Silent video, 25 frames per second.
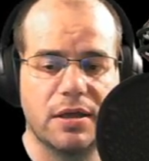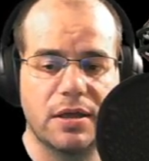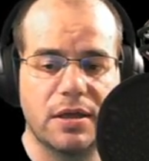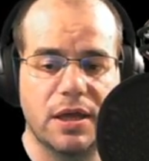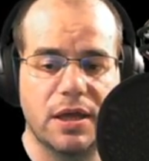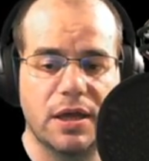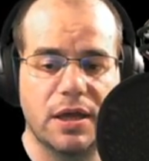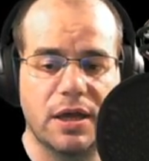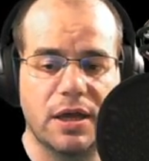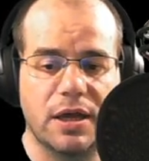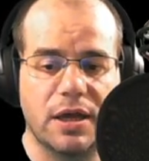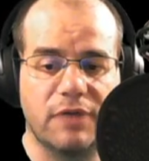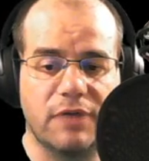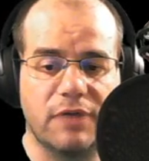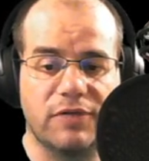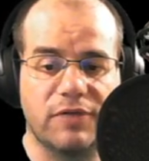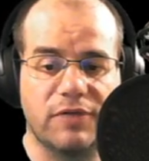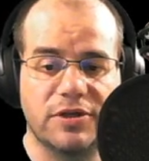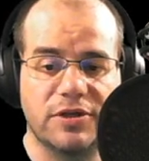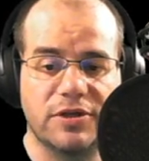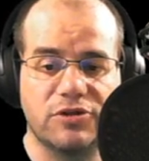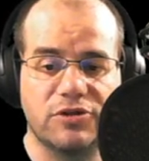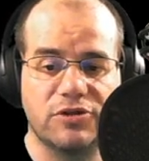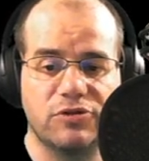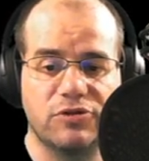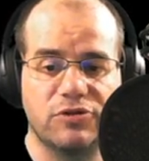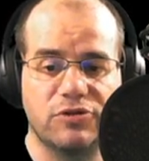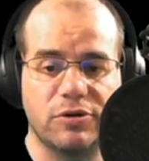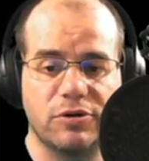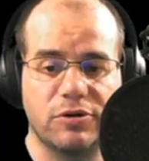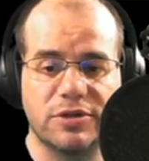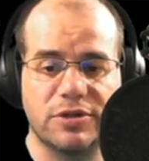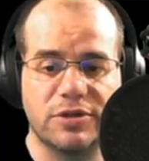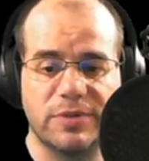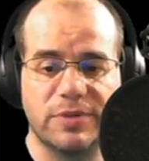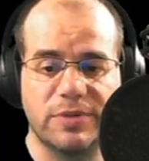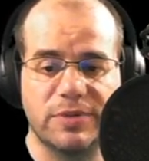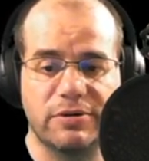and for this controlled
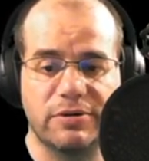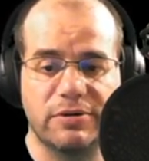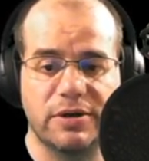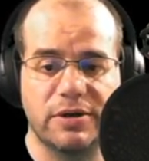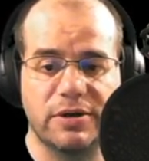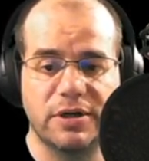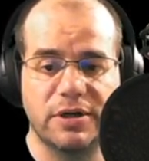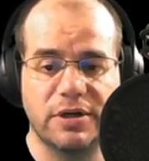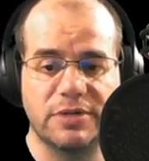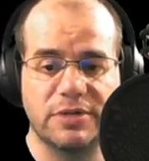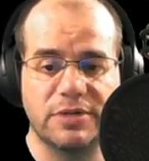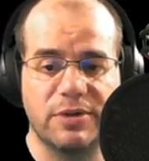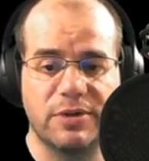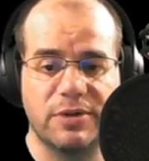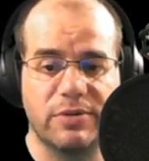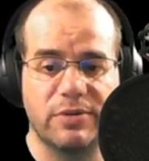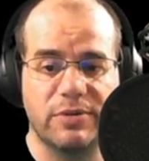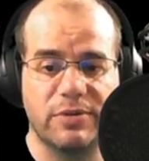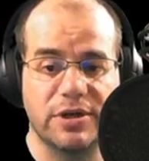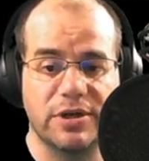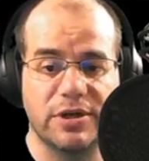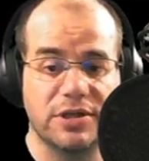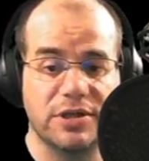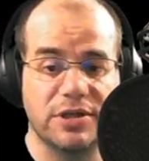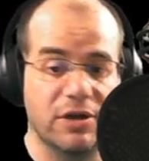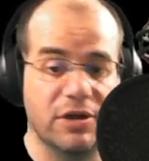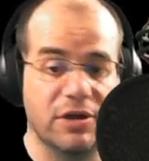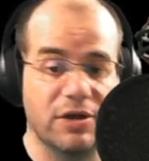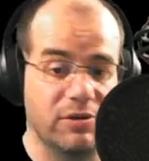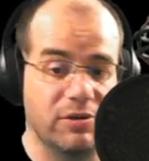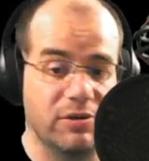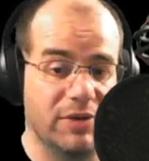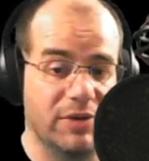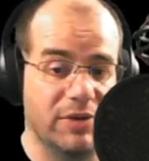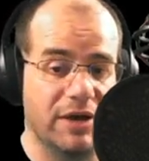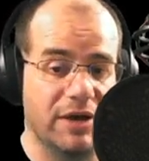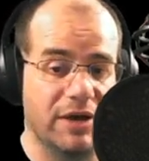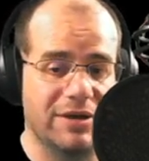experiment, it's the only
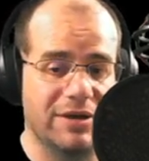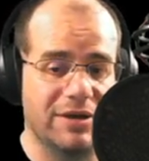way I